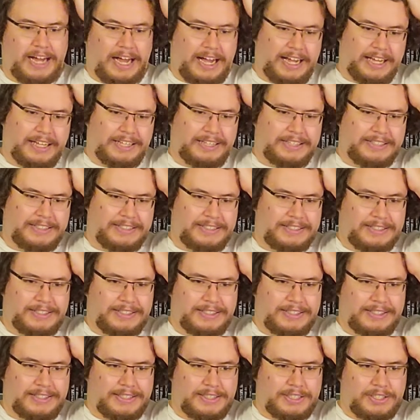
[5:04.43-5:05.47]
I
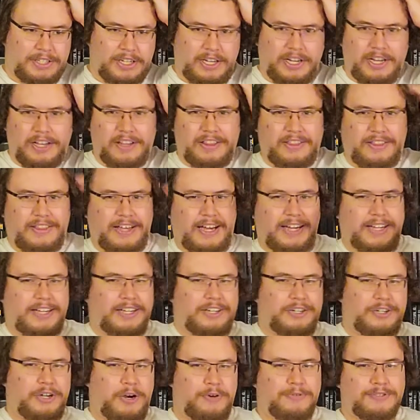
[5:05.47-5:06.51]

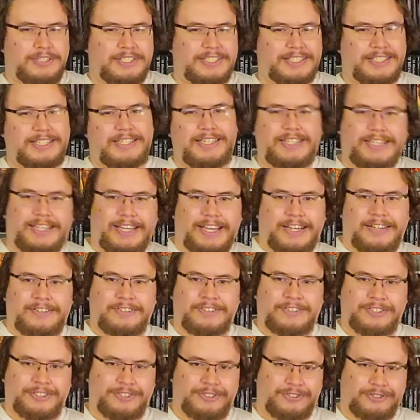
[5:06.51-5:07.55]
that goes
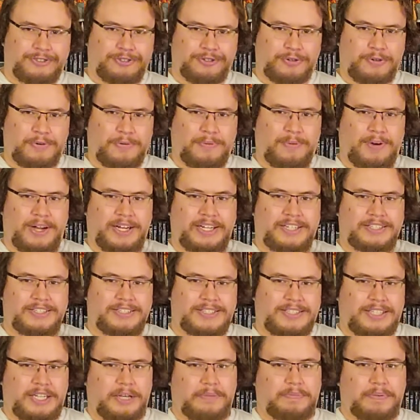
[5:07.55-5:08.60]
against what
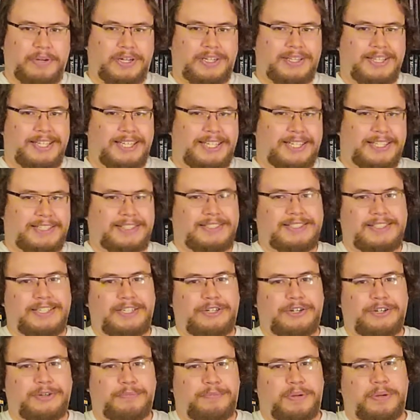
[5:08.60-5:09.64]
is typically
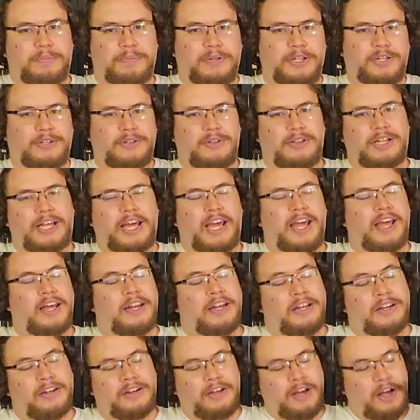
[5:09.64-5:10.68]
considered biblical
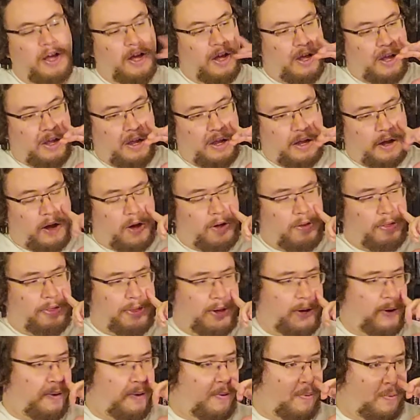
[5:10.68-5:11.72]
canon.
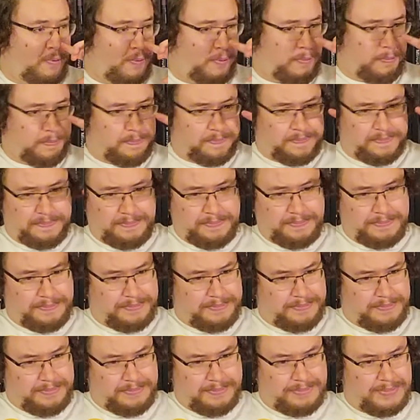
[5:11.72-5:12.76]
Although
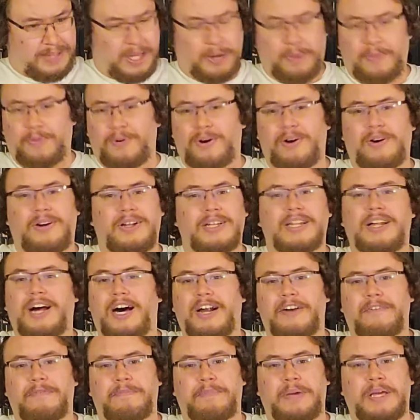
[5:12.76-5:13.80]
there were a
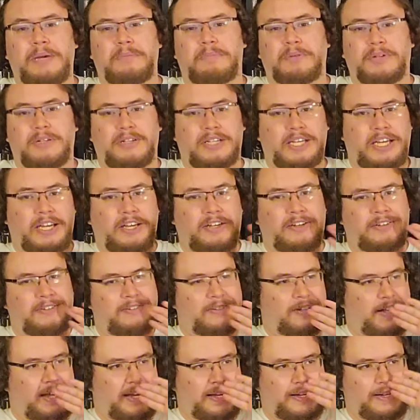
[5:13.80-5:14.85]
lot of people
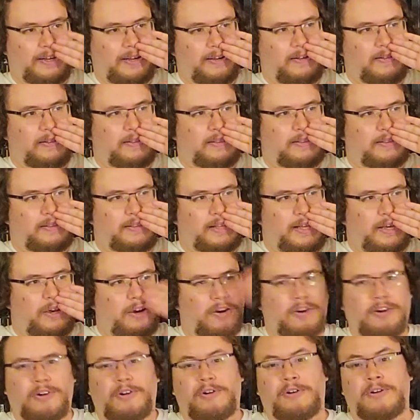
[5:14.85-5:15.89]
in like the
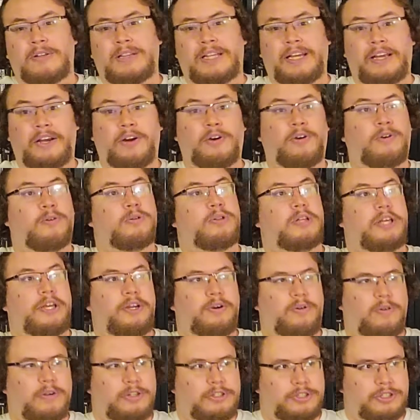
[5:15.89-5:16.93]
early, early
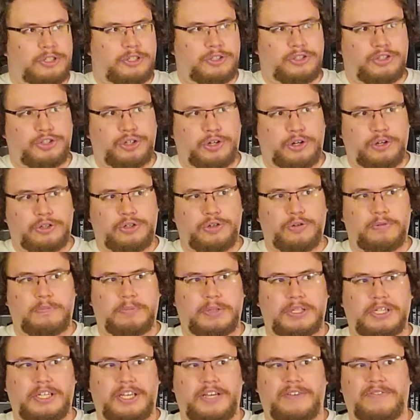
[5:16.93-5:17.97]
Christian church who
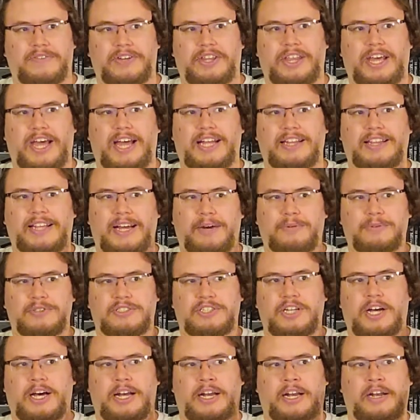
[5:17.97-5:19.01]
believed that. That was
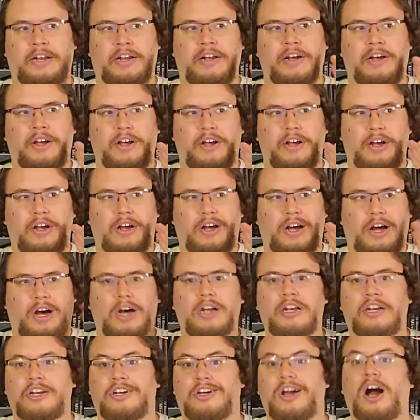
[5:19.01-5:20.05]
not an
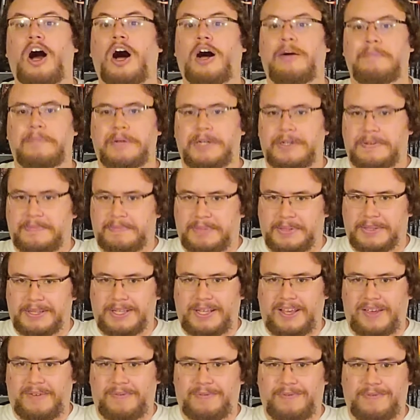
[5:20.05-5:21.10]
uncommon
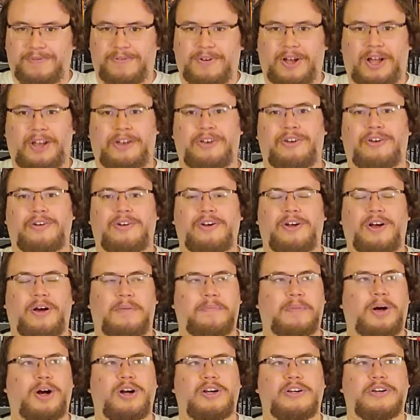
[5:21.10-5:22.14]
belief
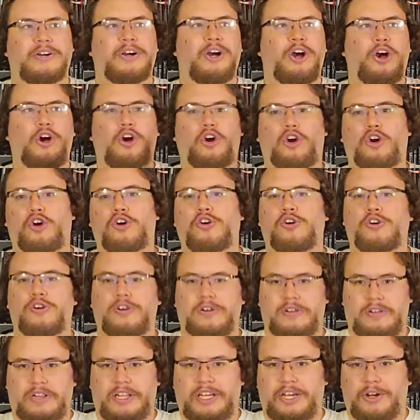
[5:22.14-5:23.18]
among
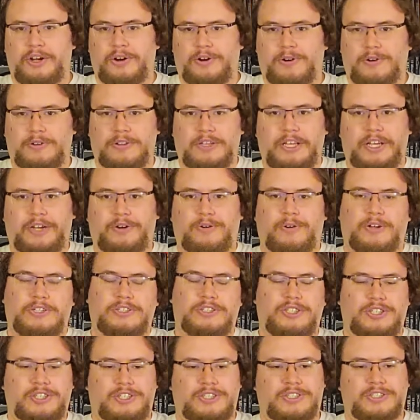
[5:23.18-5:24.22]
early, early
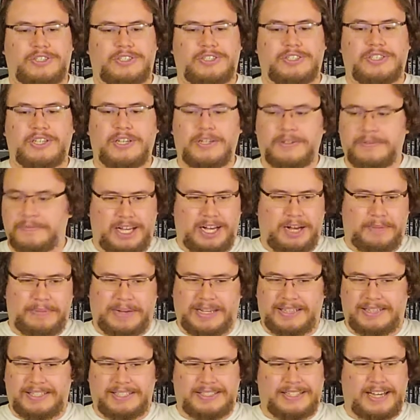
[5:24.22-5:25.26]
Christians.
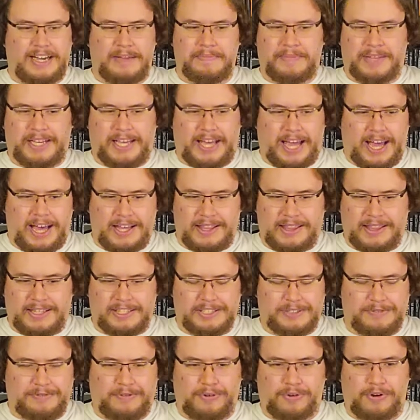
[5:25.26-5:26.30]
About the time the
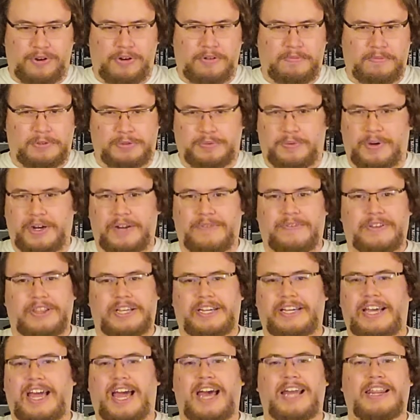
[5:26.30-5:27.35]
Catholics formed, whatever
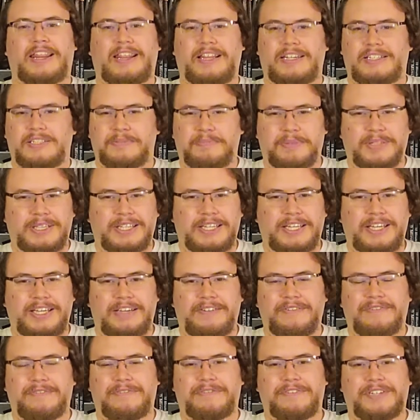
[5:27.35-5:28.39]
the Catholics
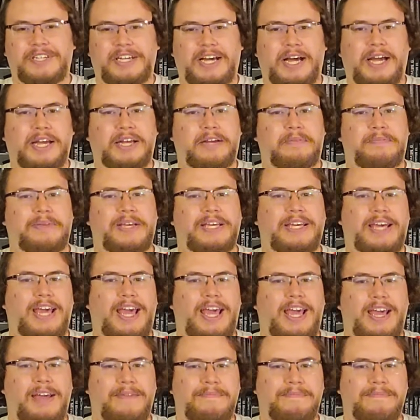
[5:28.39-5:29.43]
believed kind of
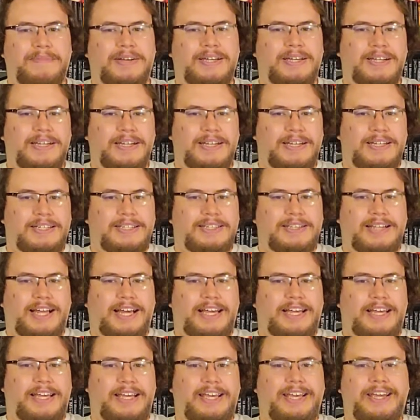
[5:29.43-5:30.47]
became
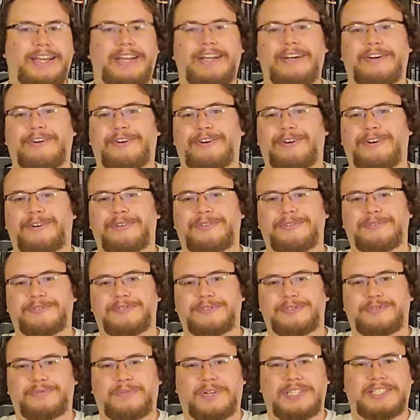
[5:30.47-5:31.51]
like,
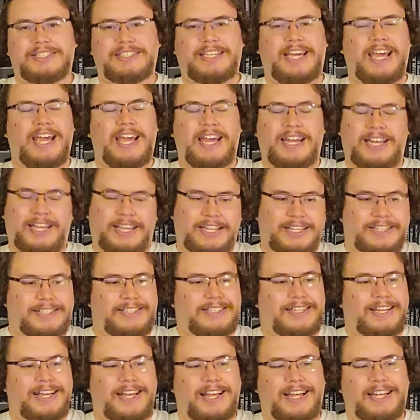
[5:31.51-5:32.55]
here's what's
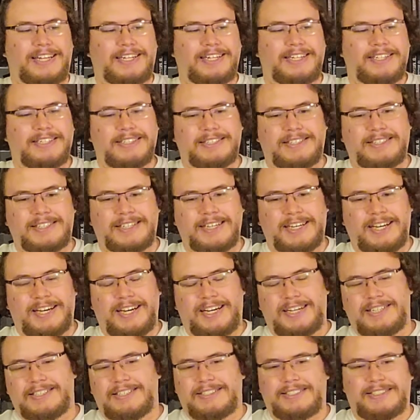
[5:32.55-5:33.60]
canon, and
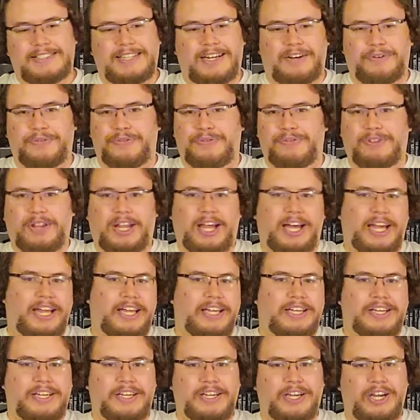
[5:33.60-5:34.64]
stuff like